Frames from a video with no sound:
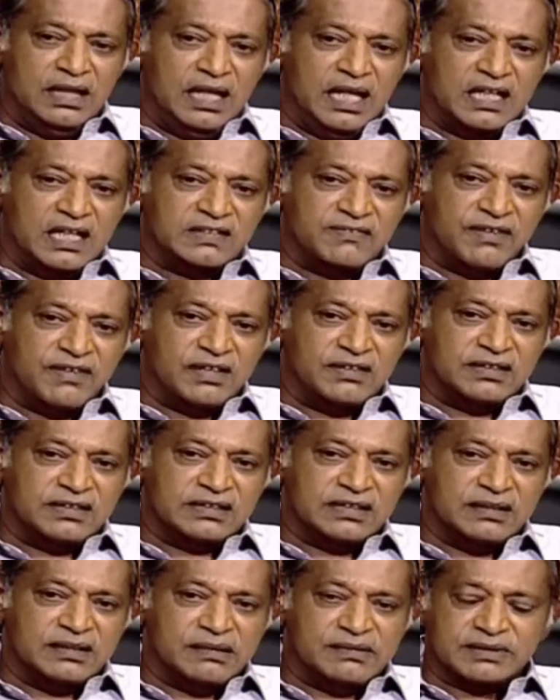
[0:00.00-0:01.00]
as far as
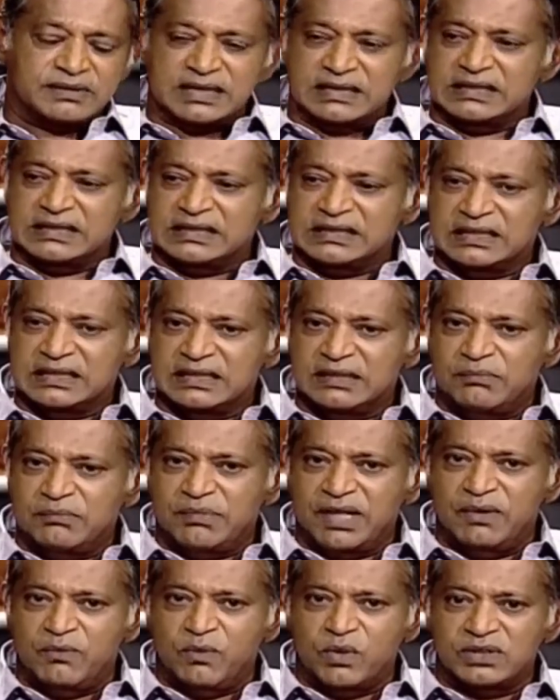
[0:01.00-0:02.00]
they are concerned,
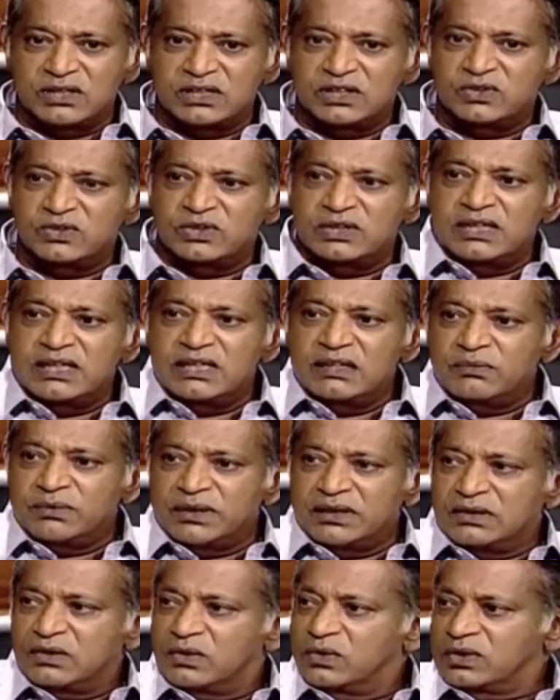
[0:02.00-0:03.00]
by wanting to deal
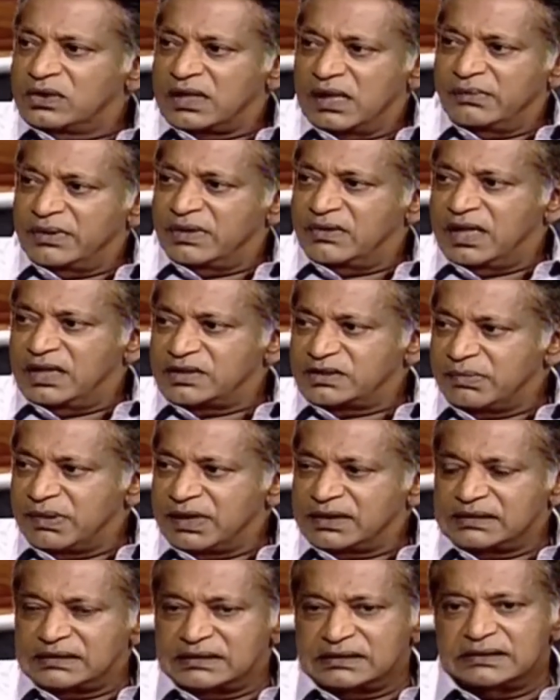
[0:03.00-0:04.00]
with Gotabaya
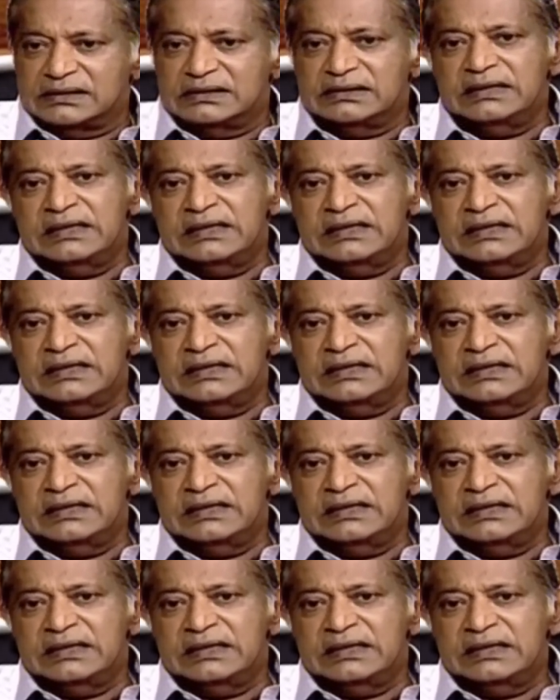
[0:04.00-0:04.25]
Rajapaksa.